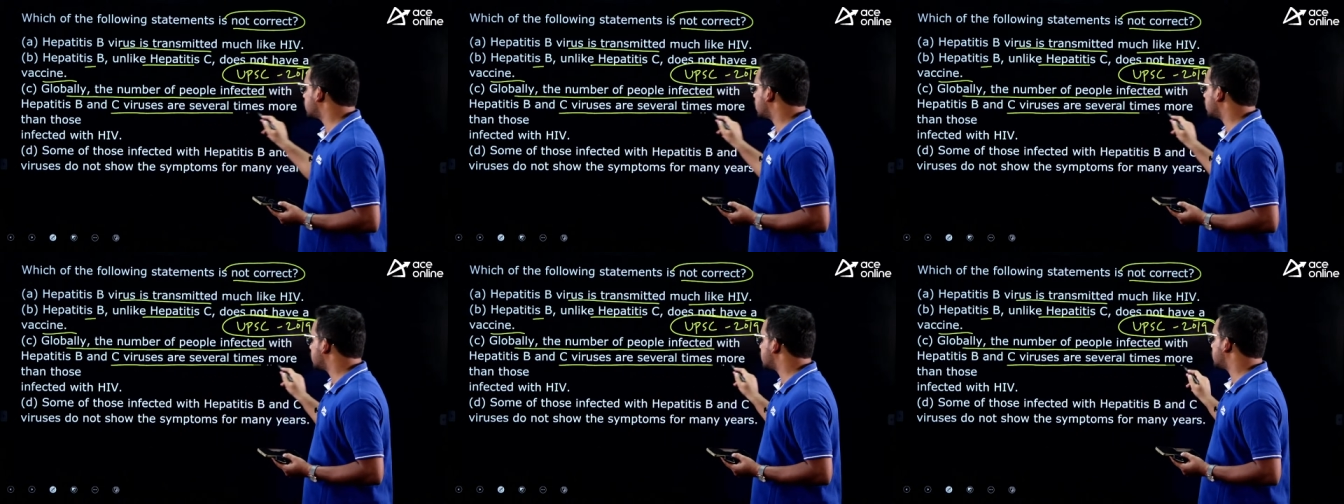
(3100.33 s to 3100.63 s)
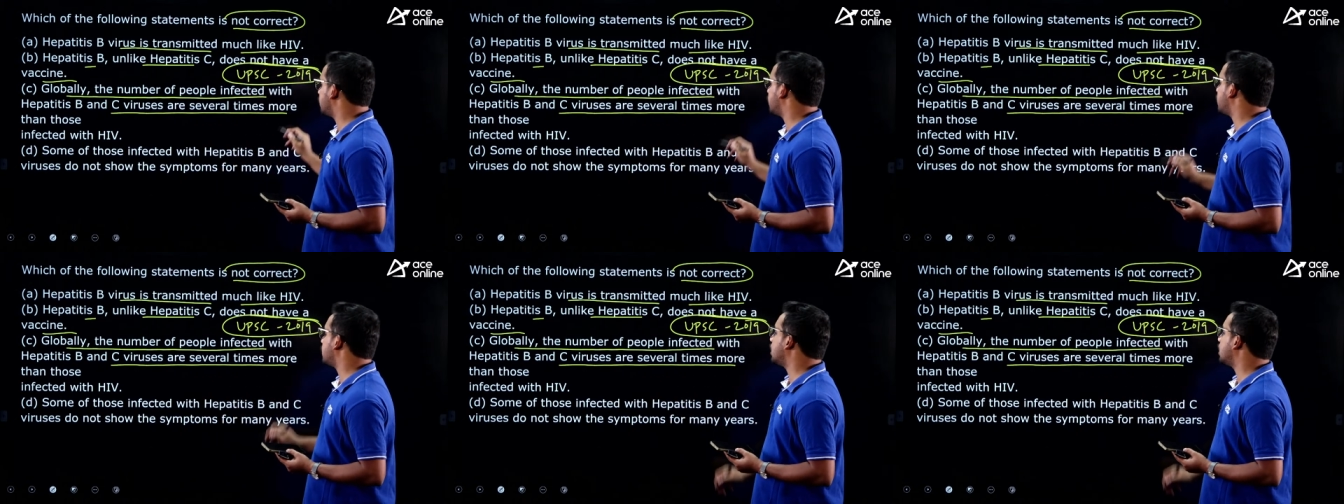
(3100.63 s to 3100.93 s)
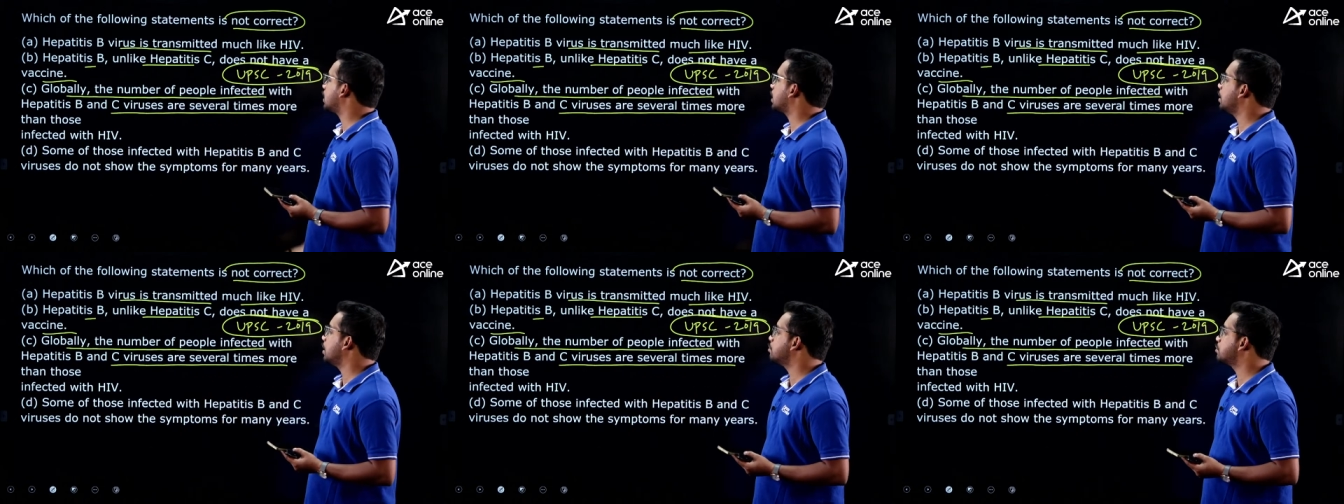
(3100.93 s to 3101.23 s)
are several
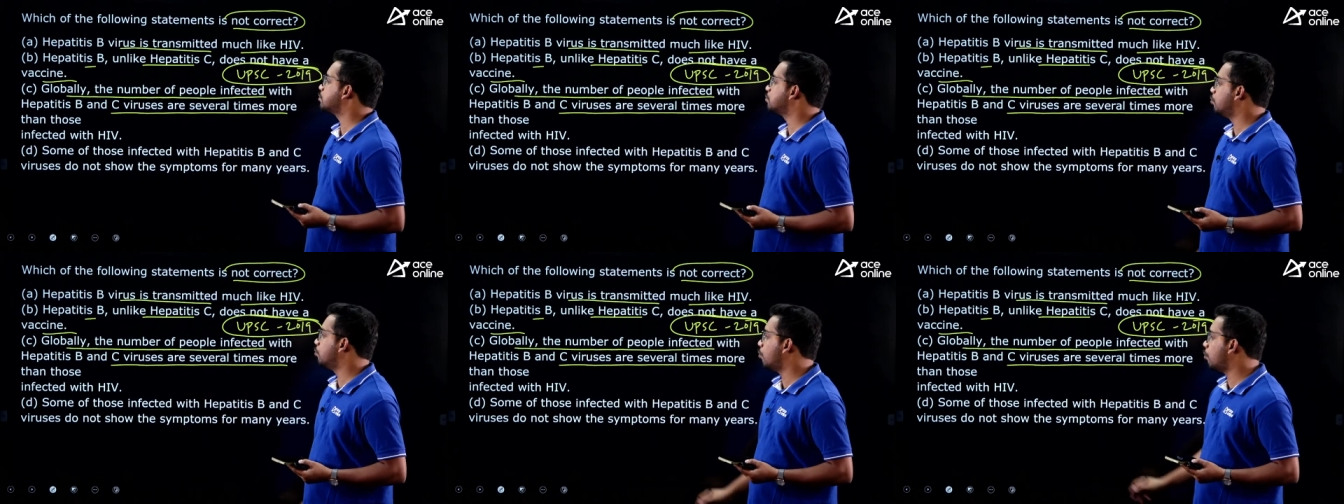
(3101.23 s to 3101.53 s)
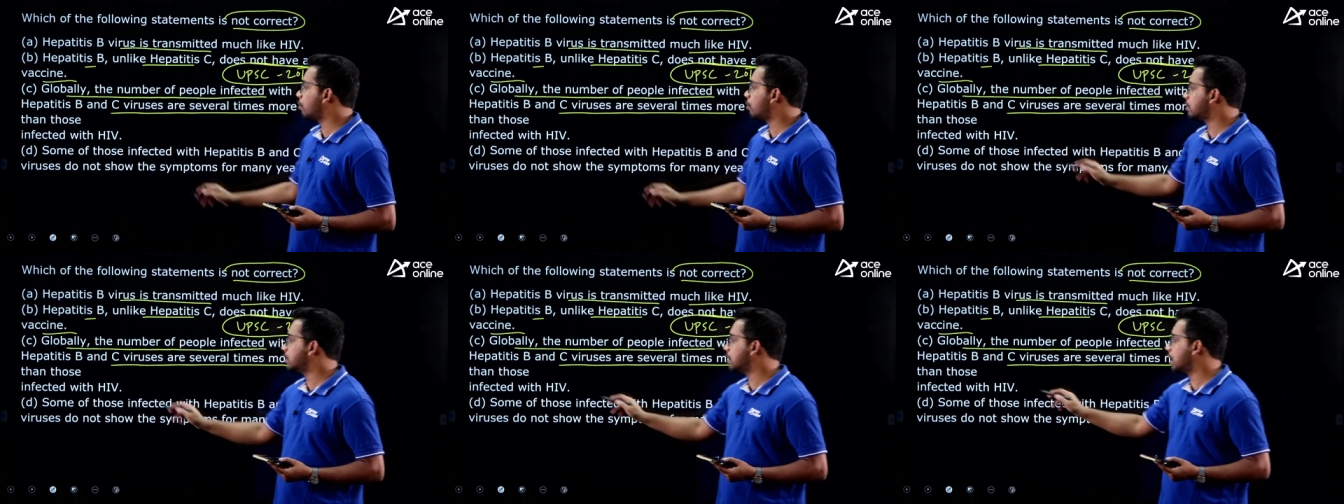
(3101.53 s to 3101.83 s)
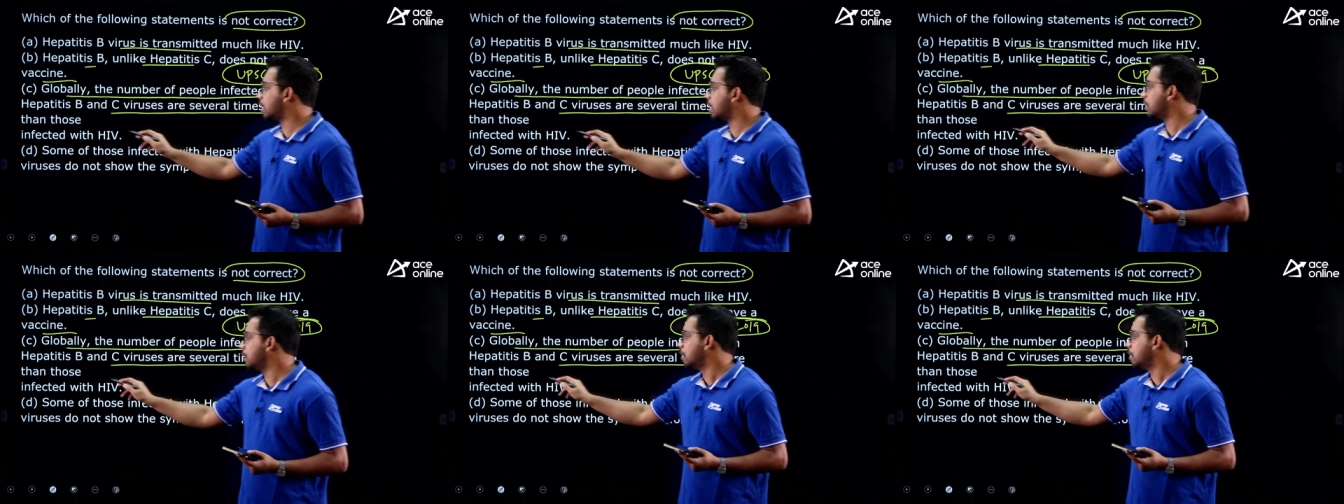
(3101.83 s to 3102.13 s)
times more
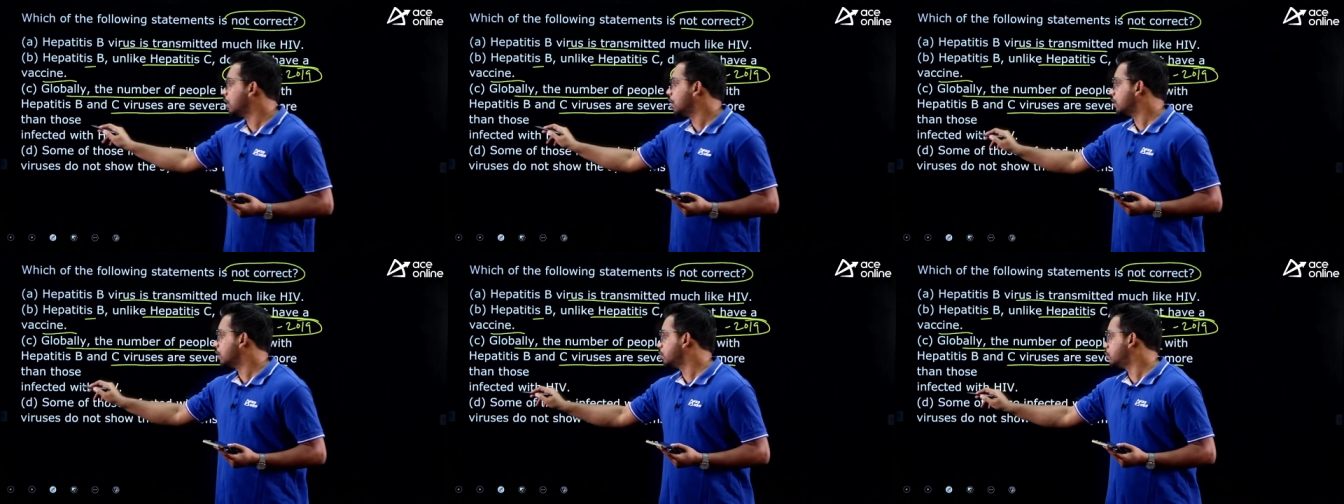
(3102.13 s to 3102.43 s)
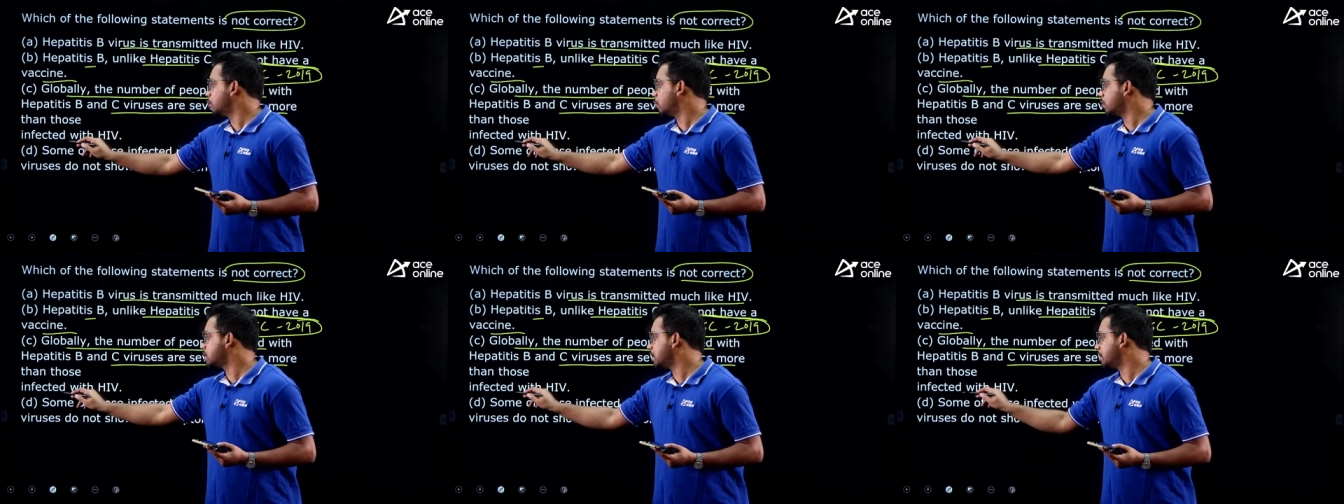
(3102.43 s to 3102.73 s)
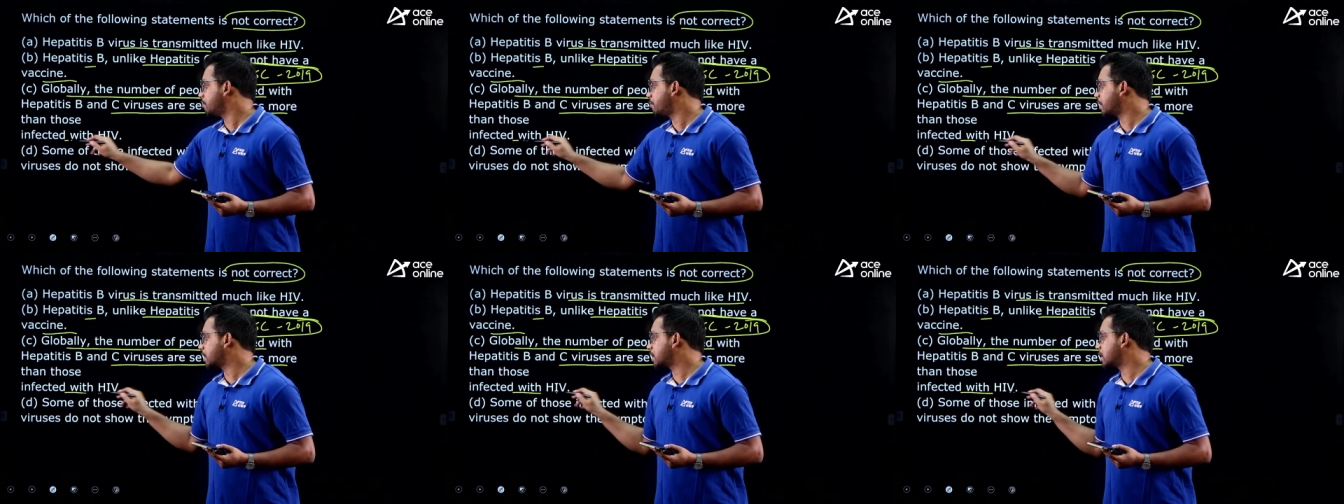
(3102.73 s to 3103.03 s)
than those
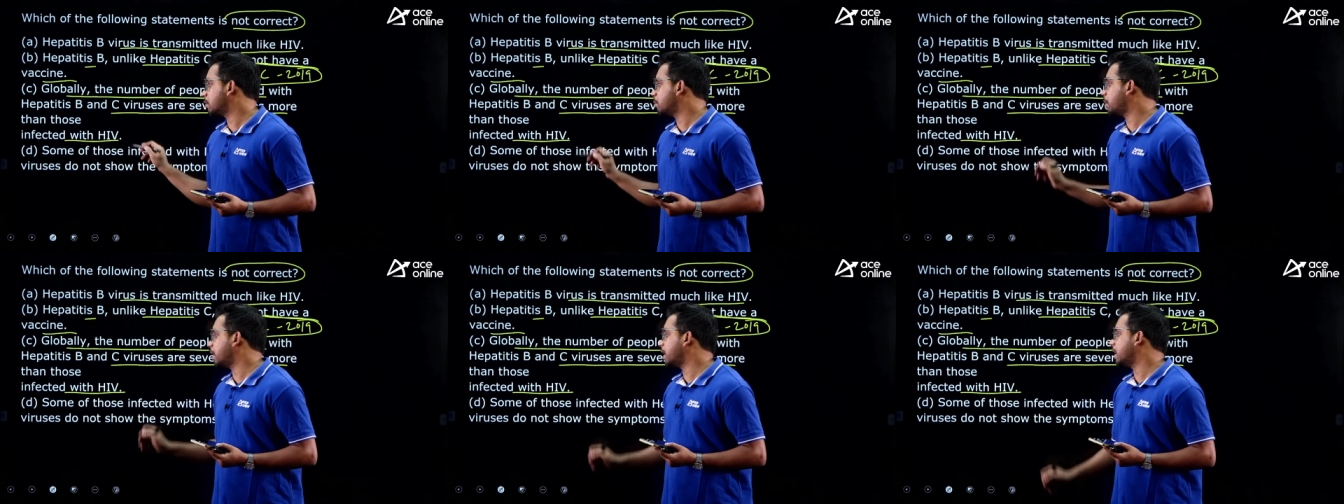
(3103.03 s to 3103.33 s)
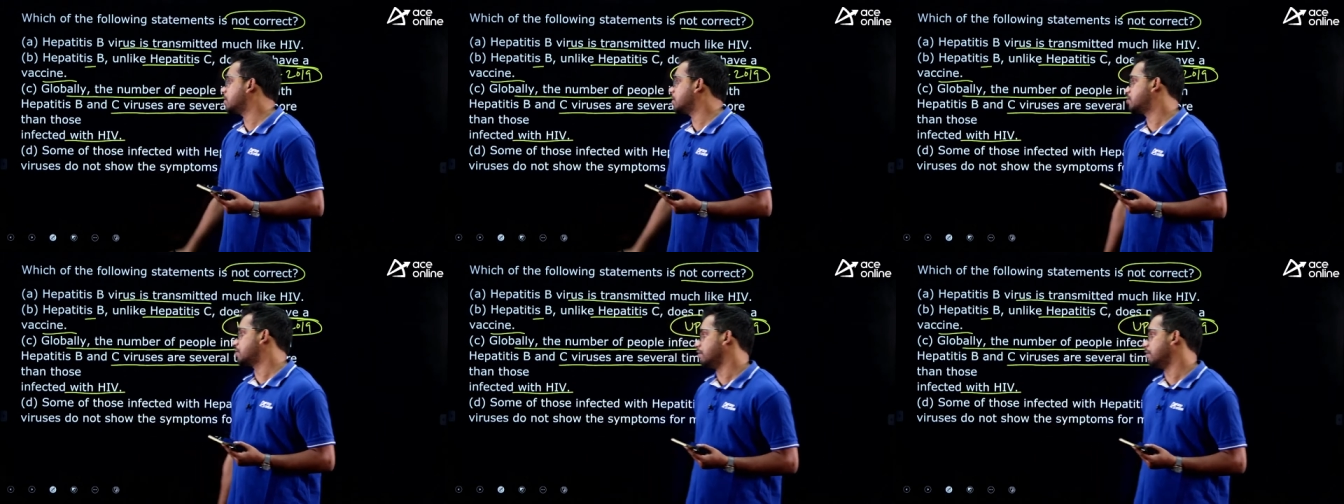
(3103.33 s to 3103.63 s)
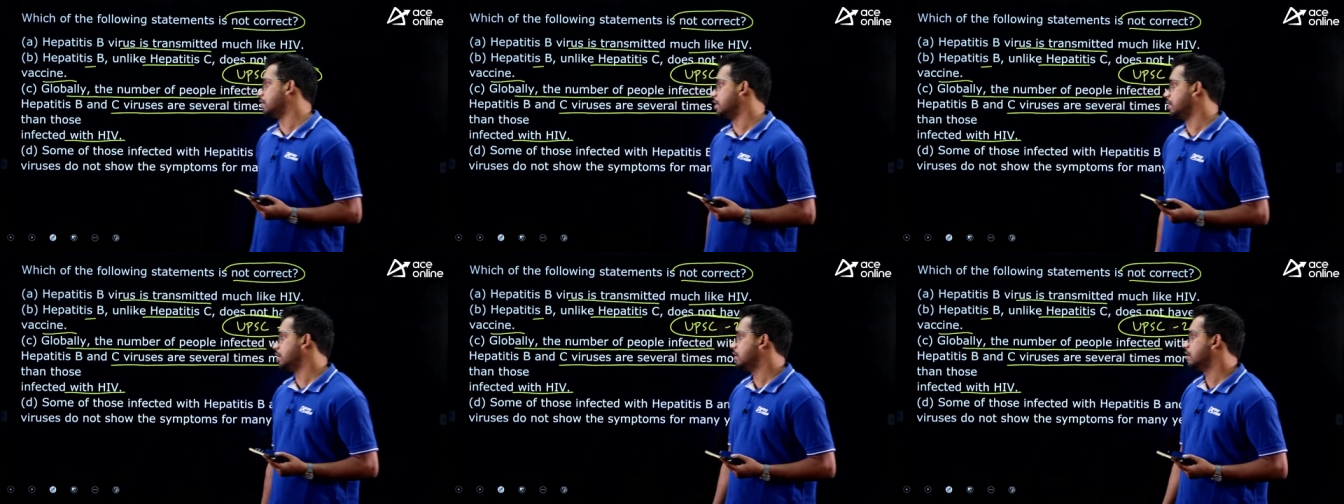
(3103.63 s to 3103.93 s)
infected by
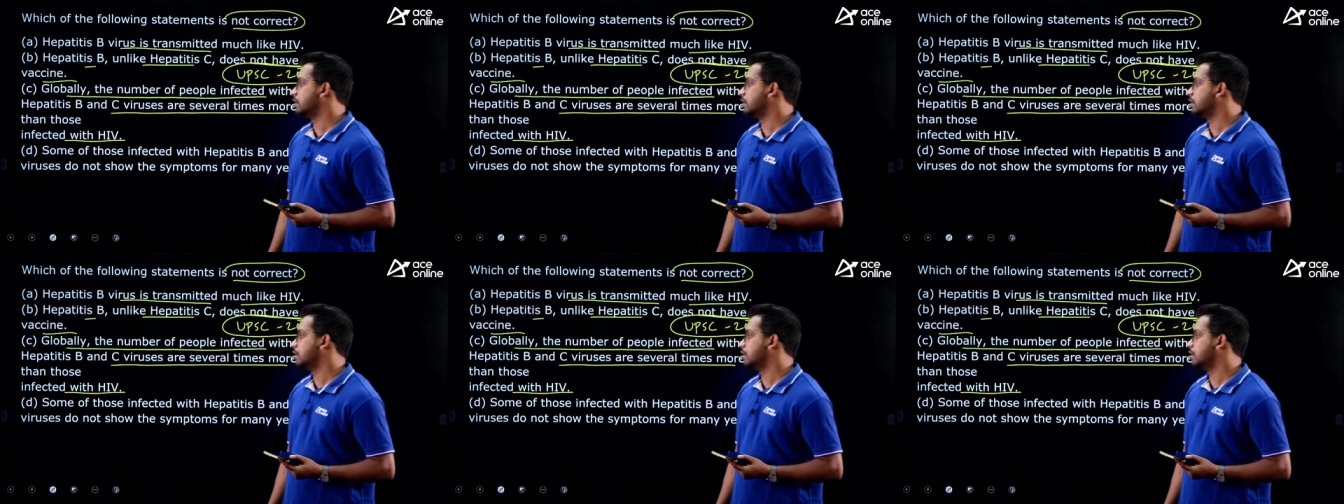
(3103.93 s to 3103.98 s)
HIV.